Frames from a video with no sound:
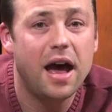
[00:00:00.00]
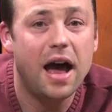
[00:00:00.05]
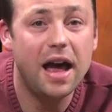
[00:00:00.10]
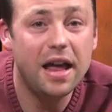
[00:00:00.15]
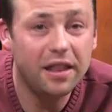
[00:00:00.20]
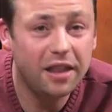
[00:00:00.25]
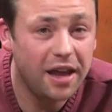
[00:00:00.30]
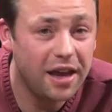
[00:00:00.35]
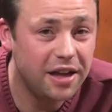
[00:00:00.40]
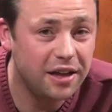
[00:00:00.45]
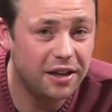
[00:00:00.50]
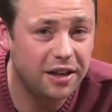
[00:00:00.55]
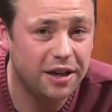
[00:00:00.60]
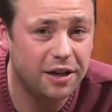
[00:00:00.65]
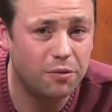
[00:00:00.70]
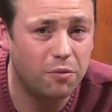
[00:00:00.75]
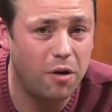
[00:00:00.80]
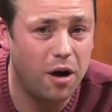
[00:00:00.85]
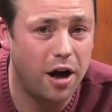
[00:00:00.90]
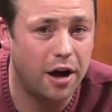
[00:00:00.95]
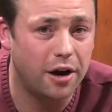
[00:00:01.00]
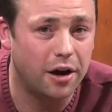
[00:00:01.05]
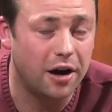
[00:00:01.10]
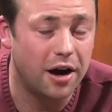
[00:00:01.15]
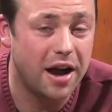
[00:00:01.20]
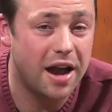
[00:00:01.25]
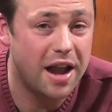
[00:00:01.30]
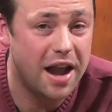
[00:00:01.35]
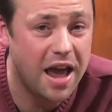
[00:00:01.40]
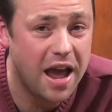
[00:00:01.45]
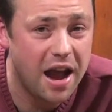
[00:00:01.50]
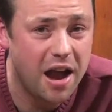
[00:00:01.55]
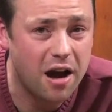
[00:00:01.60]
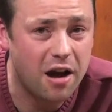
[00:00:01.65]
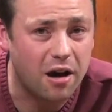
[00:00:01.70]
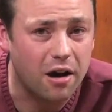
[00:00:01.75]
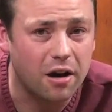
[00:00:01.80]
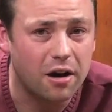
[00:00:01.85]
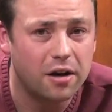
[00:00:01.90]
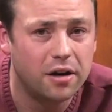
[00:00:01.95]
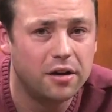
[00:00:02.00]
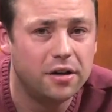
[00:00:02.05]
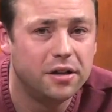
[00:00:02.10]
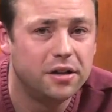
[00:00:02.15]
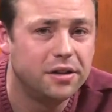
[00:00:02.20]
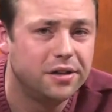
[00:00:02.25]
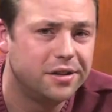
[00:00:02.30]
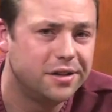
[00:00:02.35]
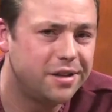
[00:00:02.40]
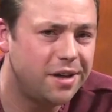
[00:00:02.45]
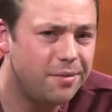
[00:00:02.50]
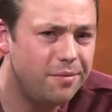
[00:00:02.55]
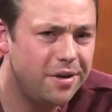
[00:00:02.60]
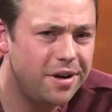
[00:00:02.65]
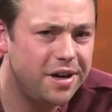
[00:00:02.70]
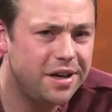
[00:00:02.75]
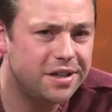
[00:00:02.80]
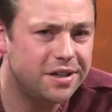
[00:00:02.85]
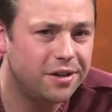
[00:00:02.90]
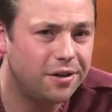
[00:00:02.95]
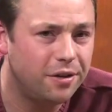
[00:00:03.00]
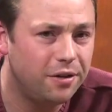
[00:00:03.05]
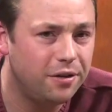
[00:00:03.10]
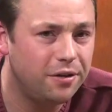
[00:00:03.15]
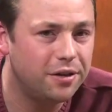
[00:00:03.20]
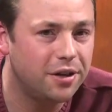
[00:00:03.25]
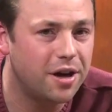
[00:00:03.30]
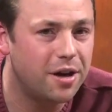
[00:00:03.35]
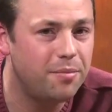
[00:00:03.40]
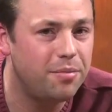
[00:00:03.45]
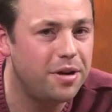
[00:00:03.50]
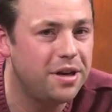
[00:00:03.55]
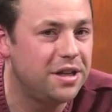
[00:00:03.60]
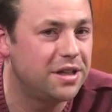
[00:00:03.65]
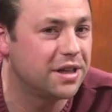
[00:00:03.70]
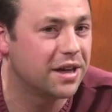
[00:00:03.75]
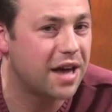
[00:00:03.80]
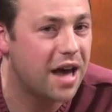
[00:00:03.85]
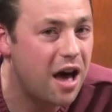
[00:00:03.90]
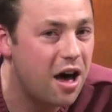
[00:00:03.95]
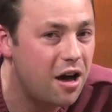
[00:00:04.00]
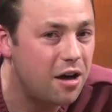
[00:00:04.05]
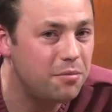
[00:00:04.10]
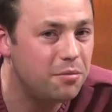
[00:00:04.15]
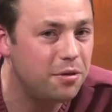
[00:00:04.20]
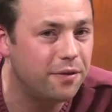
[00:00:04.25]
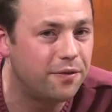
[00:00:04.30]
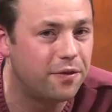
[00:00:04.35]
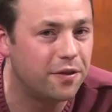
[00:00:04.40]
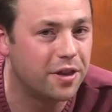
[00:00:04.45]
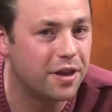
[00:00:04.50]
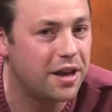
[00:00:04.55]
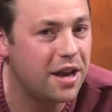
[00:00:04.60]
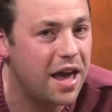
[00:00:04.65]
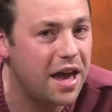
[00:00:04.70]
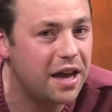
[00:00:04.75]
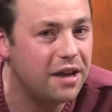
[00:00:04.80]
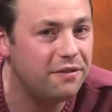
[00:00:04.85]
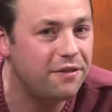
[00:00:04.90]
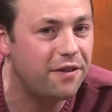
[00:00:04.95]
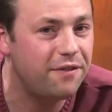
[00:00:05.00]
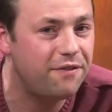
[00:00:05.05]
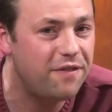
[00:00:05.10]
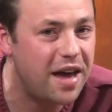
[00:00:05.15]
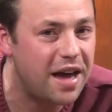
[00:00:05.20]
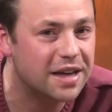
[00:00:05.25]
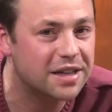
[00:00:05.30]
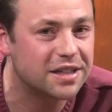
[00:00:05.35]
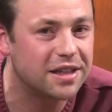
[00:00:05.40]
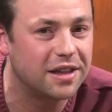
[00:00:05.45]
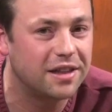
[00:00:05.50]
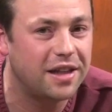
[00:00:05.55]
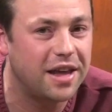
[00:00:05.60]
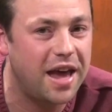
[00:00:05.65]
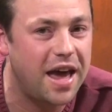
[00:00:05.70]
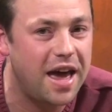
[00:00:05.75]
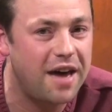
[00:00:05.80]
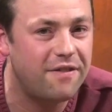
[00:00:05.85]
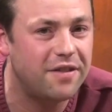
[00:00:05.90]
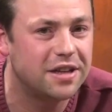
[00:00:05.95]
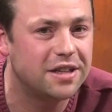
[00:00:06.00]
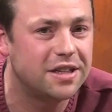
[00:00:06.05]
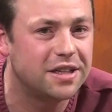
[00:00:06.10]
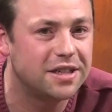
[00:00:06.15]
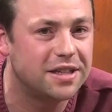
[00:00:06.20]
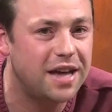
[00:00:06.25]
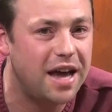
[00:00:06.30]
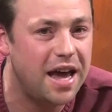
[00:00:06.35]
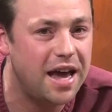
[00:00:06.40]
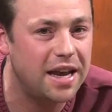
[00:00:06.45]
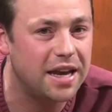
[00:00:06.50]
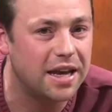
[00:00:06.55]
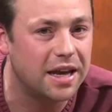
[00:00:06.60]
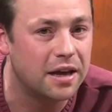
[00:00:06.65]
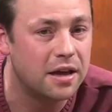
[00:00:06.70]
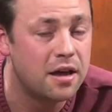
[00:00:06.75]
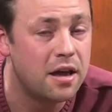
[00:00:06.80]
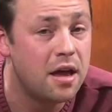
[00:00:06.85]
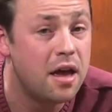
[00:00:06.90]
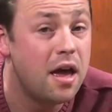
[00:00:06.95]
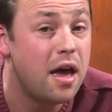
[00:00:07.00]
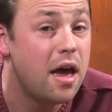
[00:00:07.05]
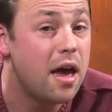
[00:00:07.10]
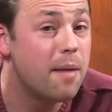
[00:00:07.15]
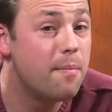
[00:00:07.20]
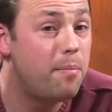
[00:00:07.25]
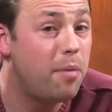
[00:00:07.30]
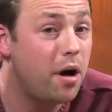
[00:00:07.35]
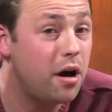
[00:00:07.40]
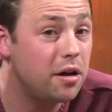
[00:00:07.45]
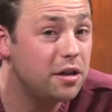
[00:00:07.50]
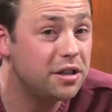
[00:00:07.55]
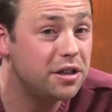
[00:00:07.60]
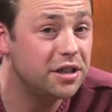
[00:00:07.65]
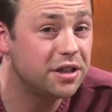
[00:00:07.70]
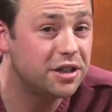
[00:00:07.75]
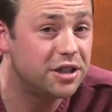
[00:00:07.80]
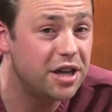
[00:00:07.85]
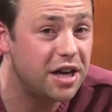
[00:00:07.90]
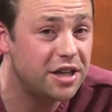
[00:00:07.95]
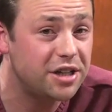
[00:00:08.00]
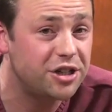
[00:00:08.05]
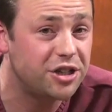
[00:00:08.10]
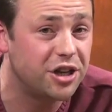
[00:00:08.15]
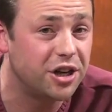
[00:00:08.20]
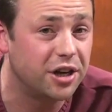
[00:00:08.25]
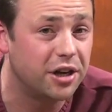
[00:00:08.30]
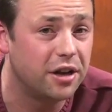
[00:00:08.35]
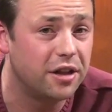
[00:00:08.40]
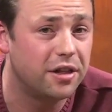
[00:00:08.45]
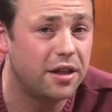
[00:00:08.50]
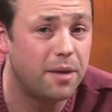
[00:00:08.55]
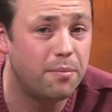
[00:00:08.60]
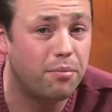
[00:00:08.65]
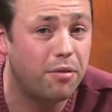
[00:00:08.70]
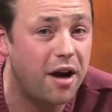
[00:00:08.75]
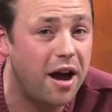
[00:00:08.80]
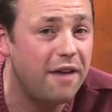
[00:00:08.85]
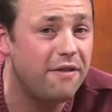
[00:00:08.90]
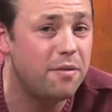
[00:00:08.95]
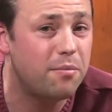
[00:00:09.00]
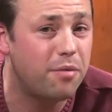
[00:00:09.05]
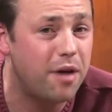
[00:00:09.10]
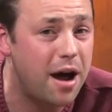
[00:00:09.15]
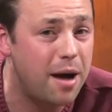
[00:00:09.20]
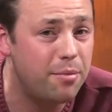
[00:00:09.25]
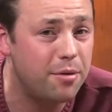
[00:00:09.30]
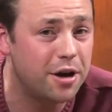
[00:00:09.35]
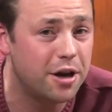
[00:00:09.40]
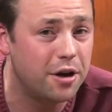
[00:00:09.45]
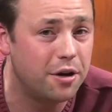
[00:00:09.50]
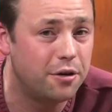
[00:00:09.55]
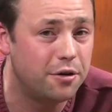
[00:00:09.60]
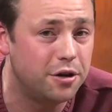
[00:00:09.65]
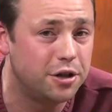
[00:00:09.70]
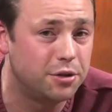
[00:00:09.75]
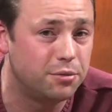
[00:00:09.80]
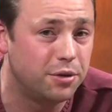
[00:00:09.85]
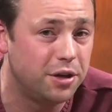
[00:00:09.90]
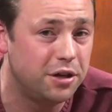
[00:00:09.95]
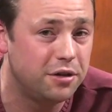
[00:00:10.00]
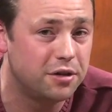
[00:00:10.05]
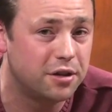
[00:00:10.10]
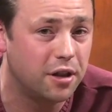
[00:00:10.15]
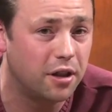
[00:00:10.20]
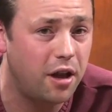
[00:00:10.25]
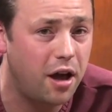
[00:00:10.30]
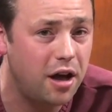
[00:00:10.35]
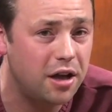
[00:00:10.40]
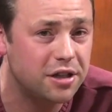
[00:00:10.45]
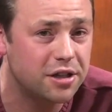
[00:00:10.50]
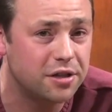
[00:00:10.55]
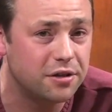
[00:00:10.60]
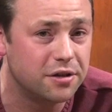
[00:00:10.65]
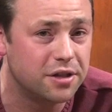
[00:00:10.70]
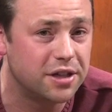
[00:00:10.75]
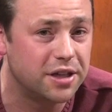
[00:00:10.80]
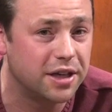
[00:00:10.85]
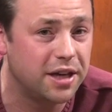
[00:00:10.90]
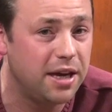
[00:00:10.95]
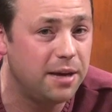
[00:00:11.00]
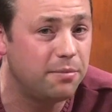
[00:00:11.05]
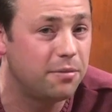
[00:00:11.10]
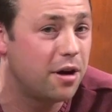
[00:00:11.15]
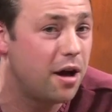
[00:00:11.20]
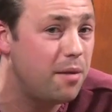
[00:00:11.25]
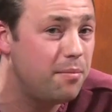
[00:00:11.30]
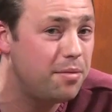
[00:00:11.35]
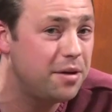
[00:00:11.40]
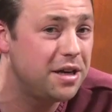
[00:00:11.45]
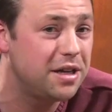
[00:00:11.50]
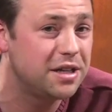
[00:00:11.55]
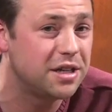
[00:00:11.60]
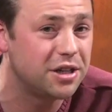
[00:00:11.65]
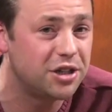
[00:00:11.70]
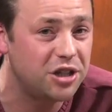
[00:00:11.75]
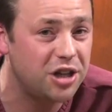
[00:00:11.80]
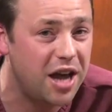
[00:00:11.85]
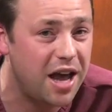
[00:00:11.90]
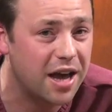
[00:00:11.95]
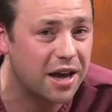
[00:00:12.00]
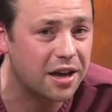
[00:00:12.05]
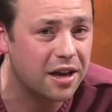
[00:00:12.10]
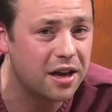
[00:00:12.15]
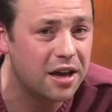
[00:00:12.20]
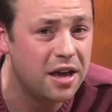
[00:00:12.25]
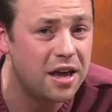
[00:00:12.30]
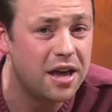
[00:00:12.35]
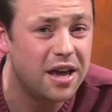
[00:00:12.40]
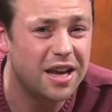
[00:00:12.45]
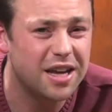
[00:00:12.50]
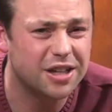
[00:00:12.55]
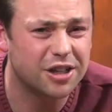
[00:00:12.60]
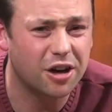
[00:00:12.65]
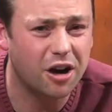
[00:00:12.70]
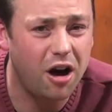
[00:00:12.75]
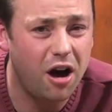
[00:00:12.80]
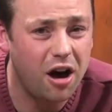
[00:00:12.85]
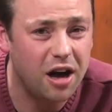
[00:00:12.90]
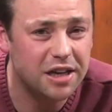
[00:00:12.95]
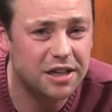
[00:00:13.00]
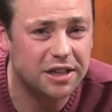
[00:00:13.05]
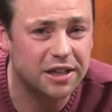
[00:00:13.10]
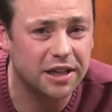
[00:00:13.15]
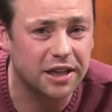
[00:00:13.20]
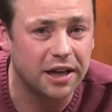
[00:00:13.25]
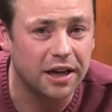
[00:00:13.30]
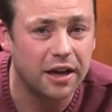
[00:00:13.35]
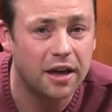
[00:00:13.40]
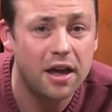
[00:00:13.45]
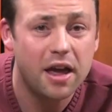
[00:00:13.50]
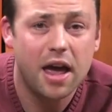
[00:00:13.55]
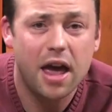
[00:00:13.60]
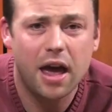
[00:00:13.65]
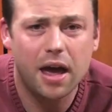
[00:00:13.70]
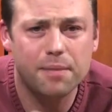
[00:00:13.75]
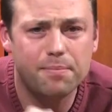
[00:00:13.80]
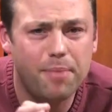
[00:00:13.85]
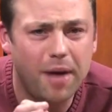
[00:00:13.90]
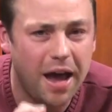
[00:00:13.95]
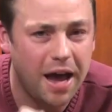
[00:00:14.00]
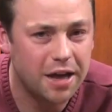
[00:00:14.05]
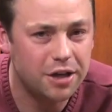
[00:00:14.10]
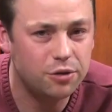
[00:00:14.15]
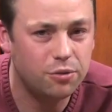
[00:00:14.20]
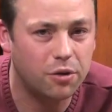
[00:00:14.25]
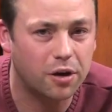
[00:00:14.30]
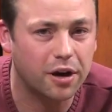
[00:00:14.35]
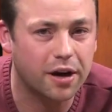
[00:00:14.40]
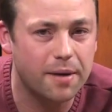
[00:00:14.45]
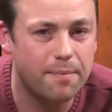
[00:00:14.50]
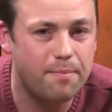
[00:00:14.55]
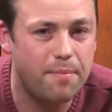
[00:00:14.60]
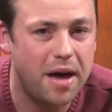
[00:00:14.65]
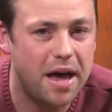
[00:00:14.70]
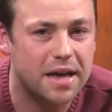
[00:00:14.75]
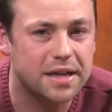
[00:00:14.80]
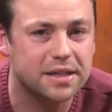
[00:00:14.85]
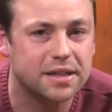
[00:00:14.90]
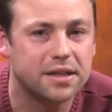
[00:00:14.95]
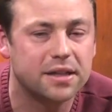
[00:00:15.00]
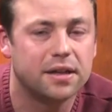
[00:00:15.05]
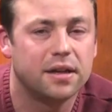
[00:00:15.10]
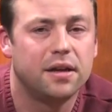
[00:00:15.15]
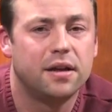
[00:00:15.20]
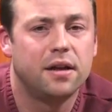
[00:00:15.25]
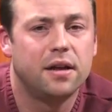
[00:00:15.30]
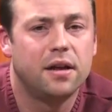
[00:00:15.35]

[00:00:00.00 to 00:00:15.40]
I like clean water and air. Someone needs to hold companies accountable for the negative effects that they have on society. And Paul's suggestion that private property owners would use lawsuits to keep companies in check is costly and patchwork at best.